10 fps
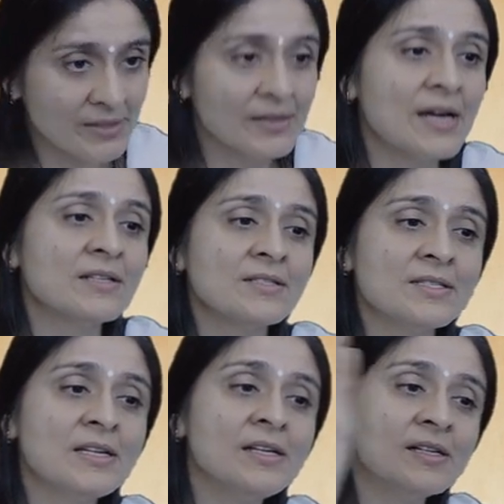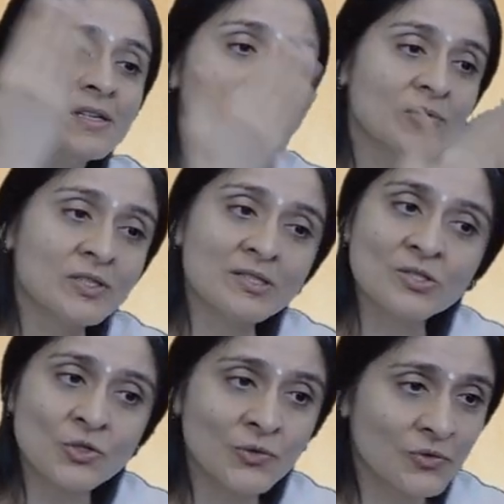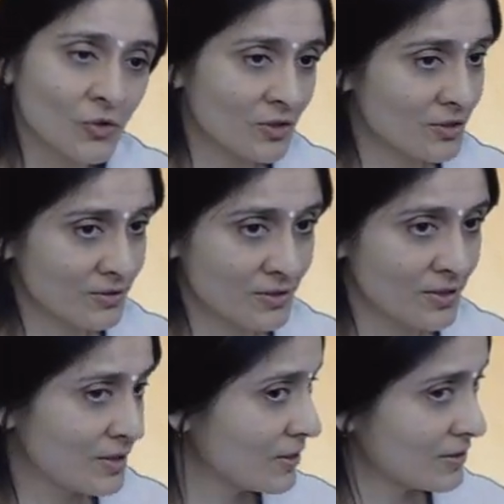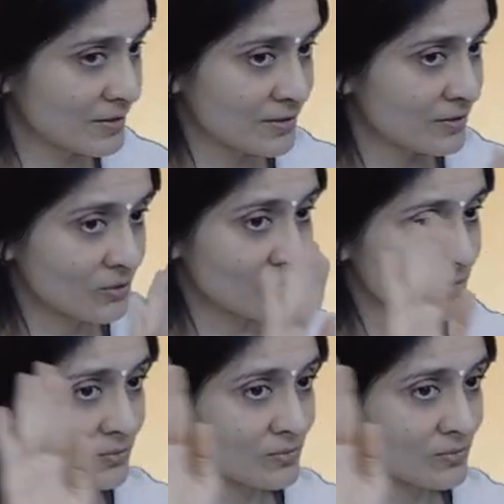That is the interference of thought. No.